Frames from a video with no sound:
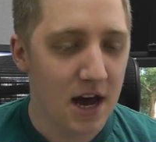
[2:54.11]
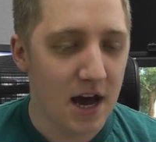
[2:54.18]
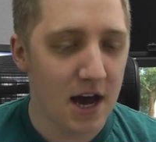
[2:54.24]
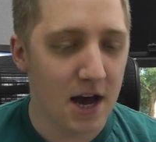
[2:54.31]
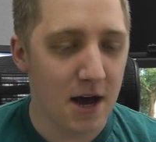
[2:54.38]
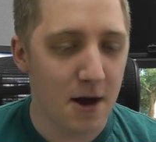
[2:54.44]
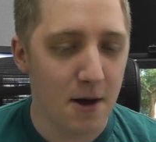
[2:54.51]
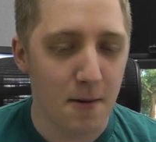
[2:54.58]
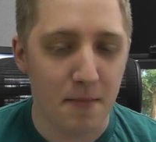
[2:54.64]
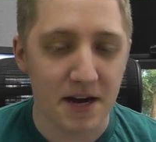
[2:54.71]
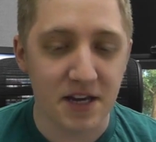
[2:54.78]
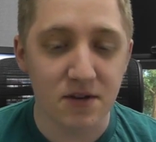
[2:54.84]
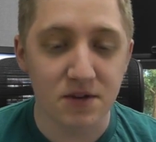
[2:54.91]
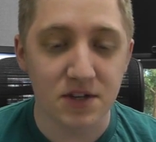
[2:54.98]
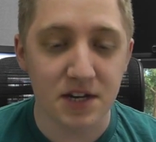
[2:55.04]

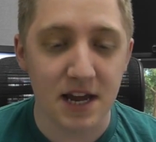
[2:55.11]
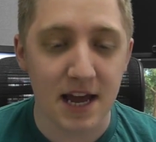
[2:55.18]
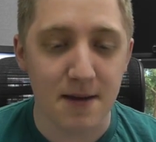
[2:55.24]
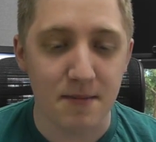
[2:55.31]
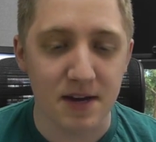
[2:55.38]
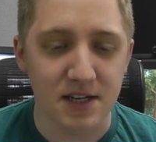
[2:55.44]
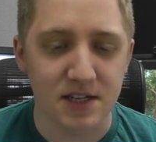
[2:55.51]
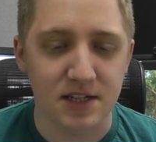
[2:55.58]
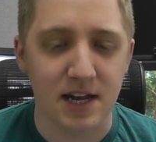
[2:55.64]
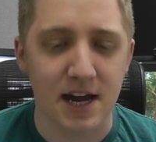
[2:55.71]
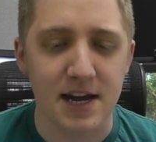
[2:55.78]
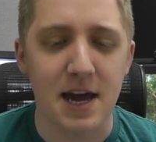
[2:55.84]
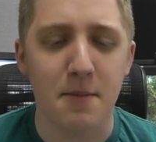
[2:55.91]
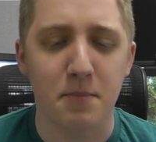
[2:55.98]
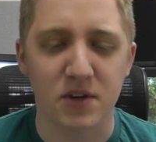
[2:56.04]
My username is
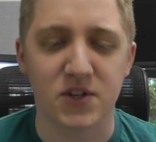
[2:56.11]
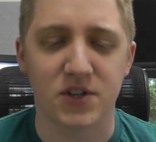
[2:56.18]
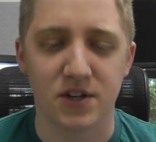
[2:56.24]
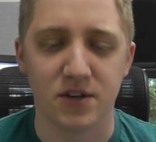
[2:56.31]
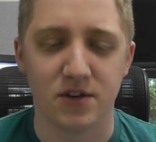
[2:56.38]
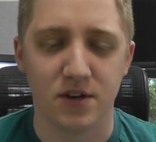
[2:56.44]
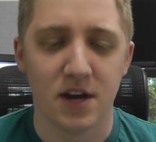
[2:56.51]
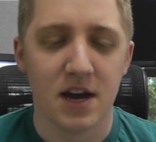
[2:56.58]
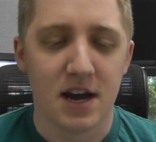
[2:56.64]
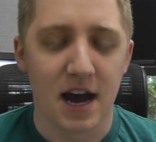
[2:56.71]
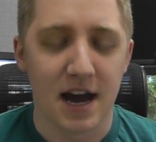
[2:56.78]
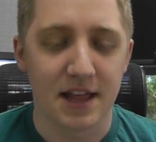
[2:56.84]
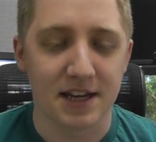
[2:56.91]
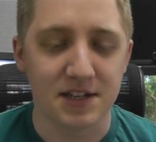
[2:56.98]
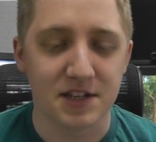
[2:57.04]
Diapason,
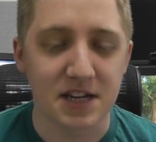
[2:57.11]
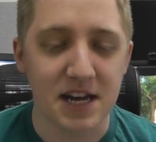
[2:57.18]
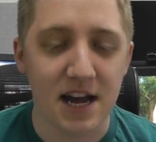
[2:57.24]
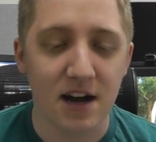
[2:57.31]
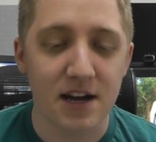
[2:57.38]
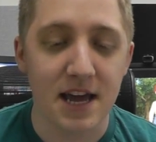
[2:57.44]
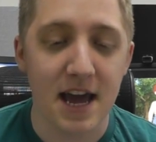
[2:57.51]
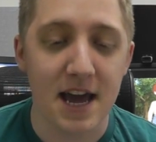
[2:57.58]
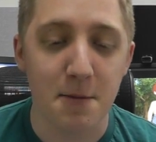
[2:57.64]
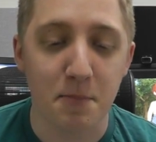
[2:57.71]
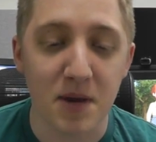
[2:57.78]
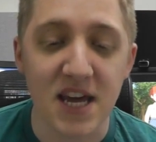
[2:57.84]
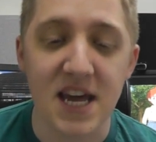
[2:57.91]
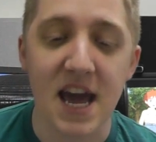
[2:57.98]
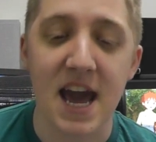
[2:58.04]
that's
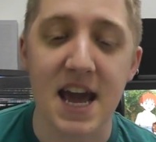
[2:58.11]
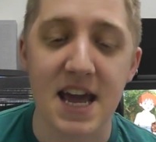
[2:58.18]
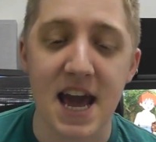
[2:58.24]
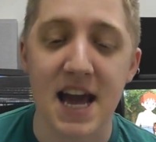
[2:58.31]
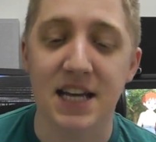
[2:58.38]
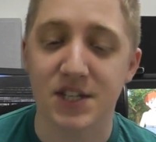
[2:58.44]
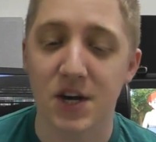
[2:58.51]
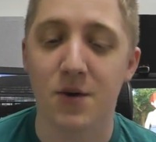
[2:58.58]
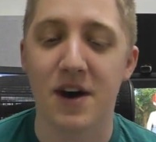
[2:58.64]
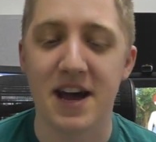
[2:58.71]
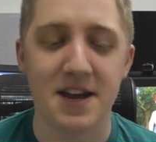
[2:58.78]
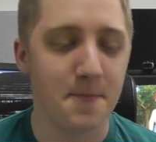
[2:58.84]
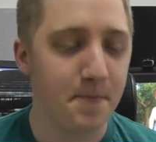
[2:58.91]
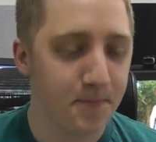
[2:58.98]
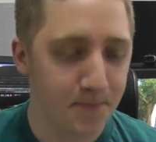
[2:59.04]

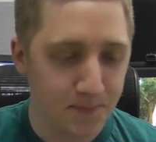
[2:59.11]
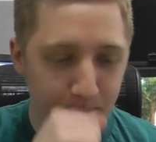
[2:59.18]
D-I-A-P-A-S-O-N,